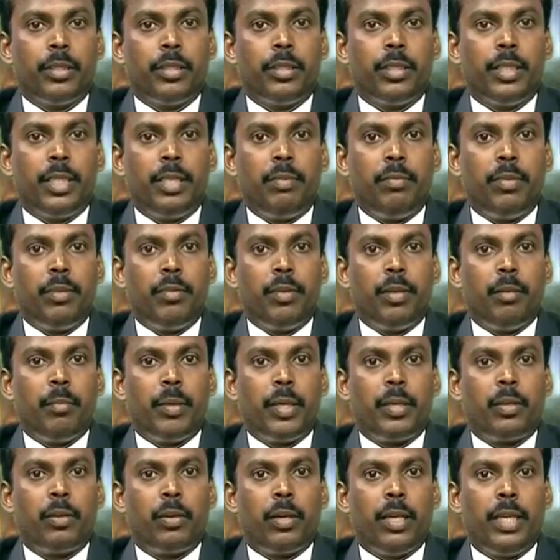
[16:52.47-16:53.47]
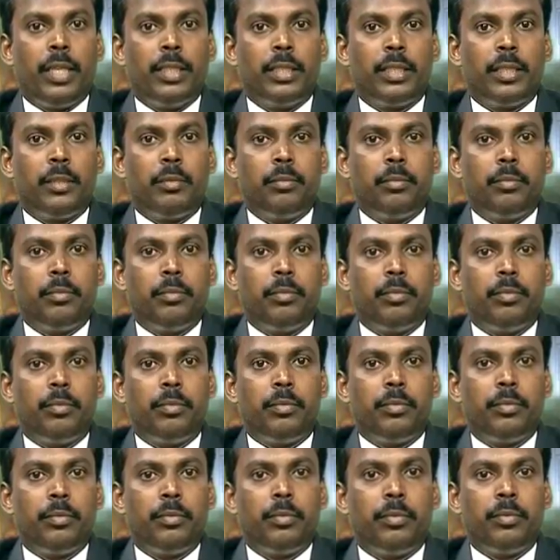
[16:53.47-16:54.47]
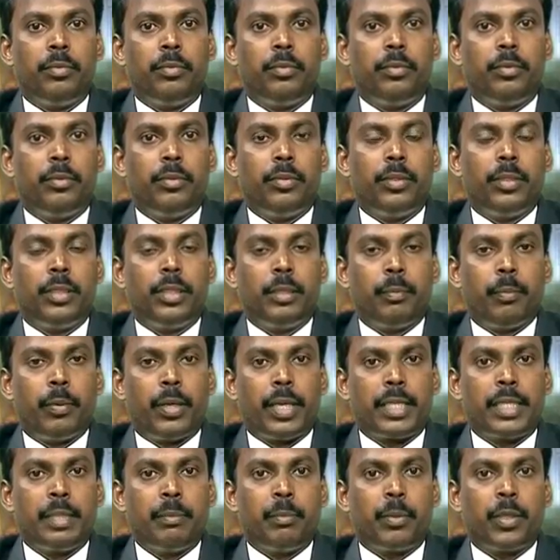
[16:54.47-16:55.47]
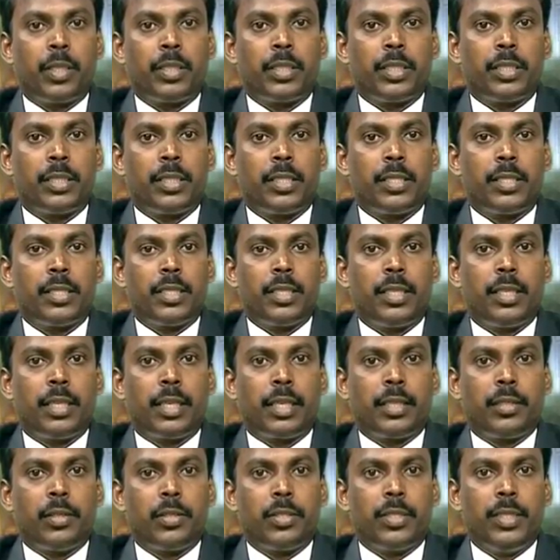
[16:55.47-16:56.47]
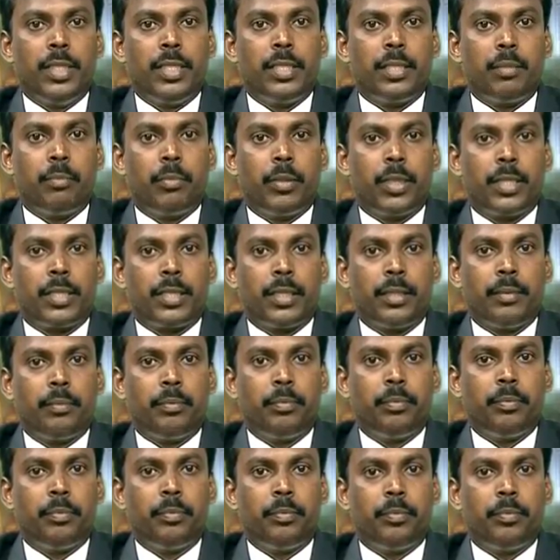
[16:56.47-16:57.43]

then we will be calling them the parsing process as a recursive descent parsing